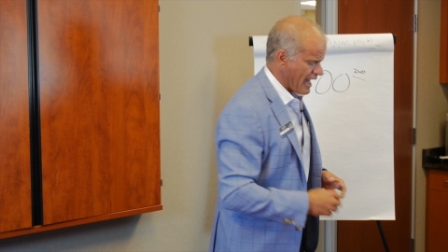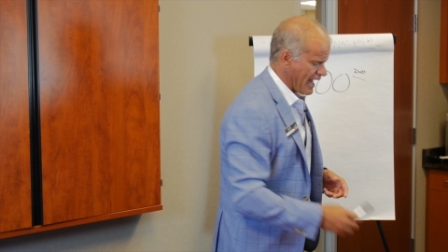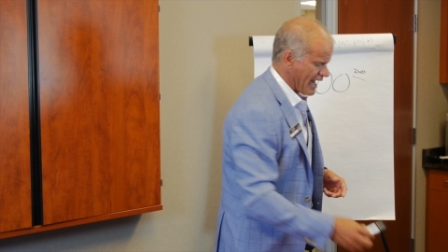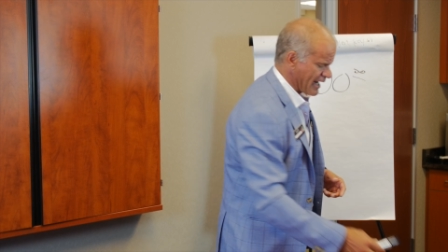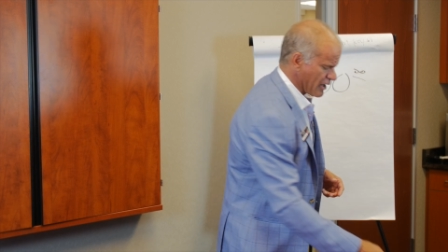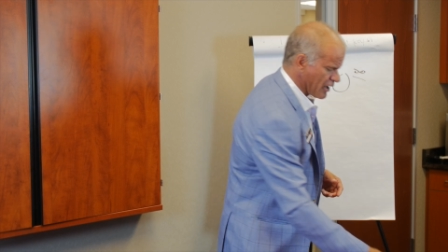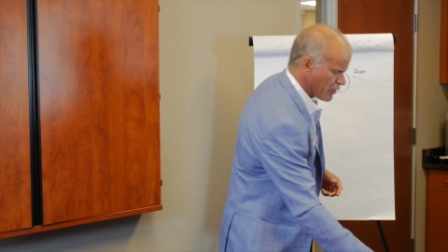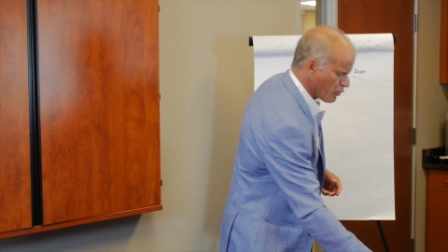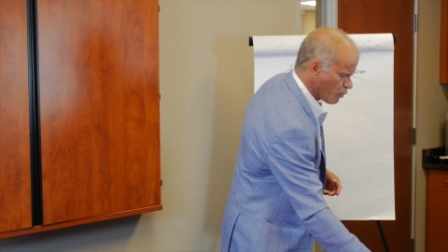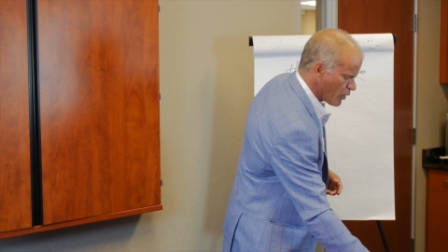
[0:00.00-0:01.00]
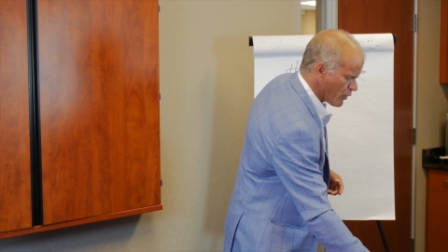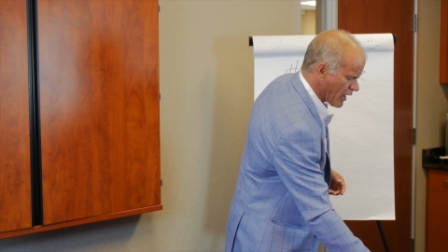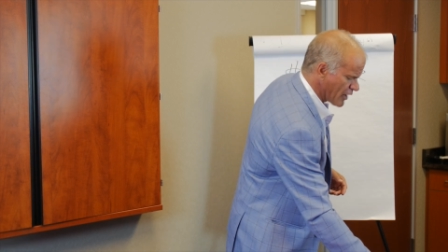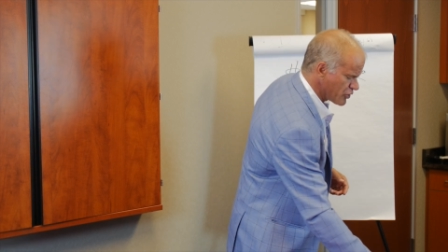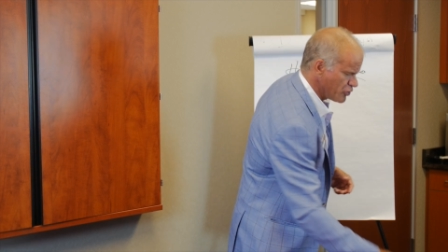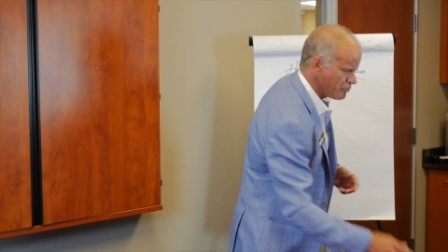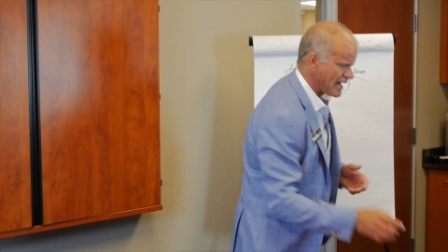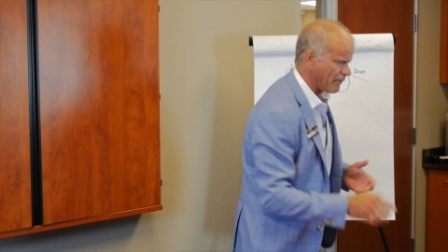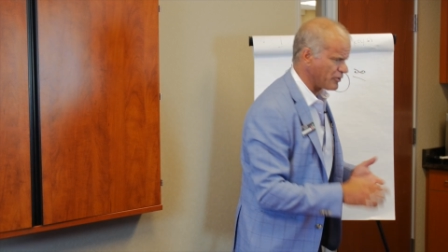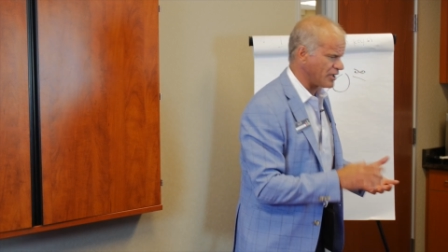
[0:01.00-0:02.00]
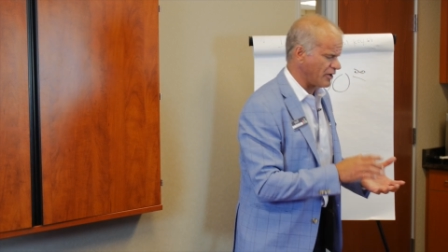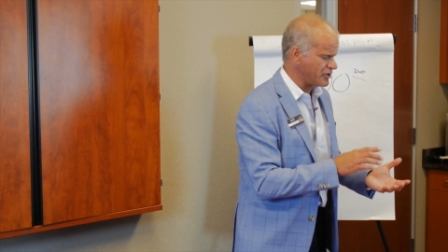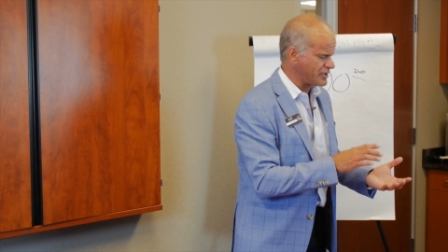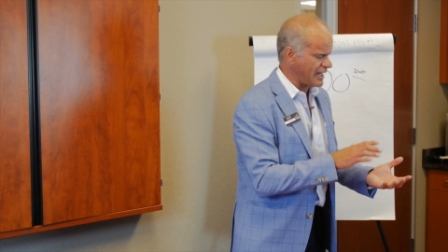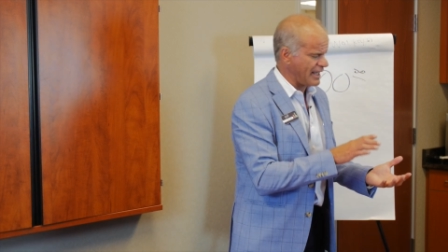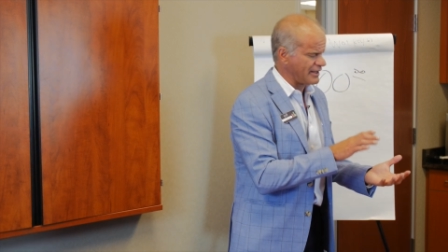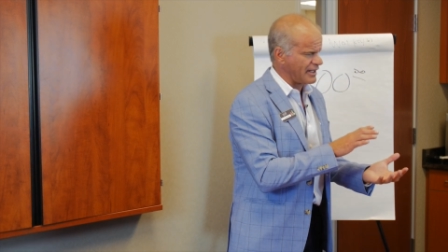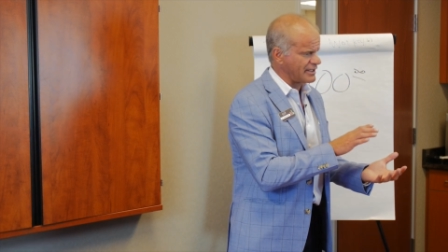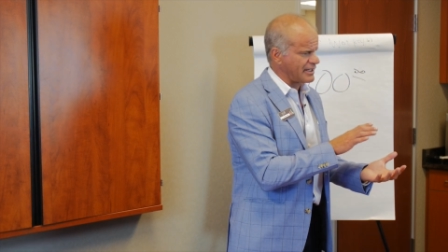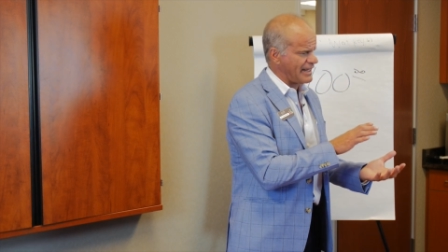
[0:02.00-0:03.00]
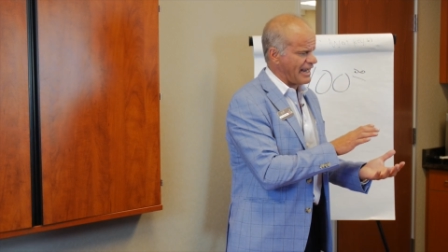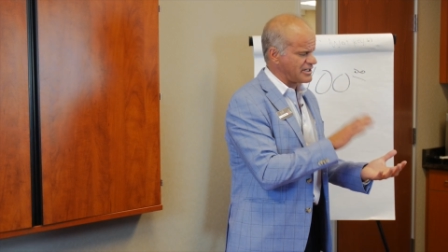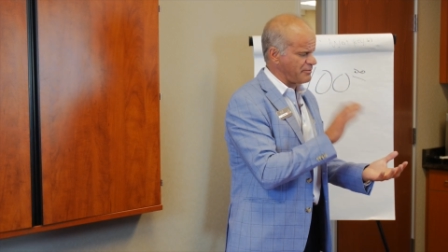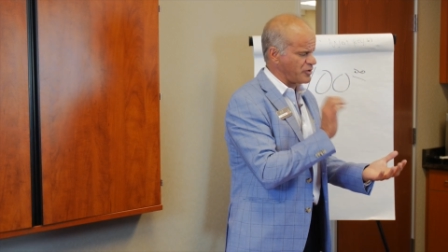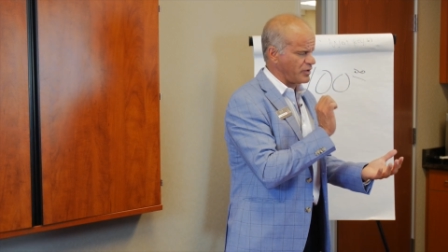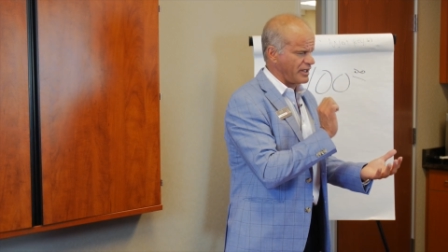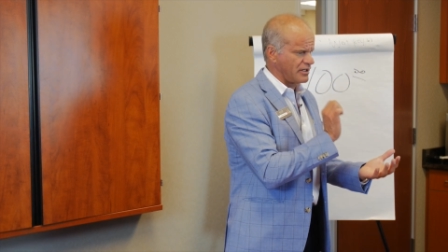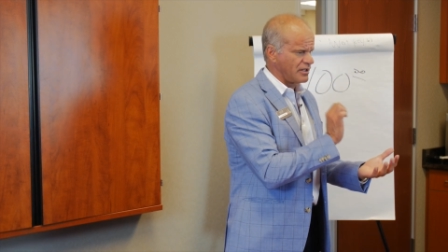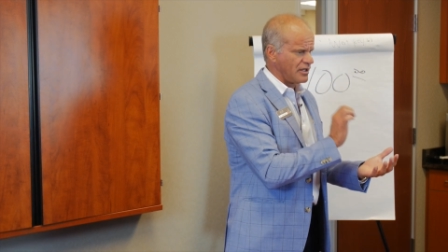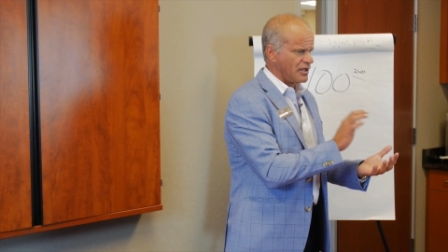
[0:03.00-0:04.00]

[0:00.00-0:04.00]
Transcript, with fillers: And we want to be able to understand the connection between